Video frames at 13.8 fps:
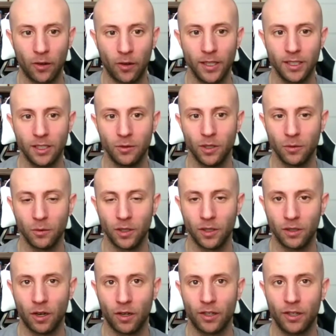crazy
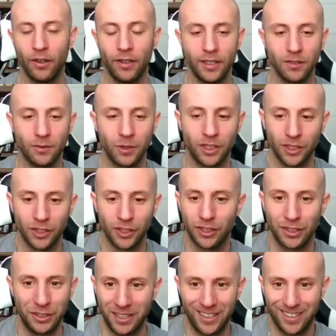with Arcuri, which is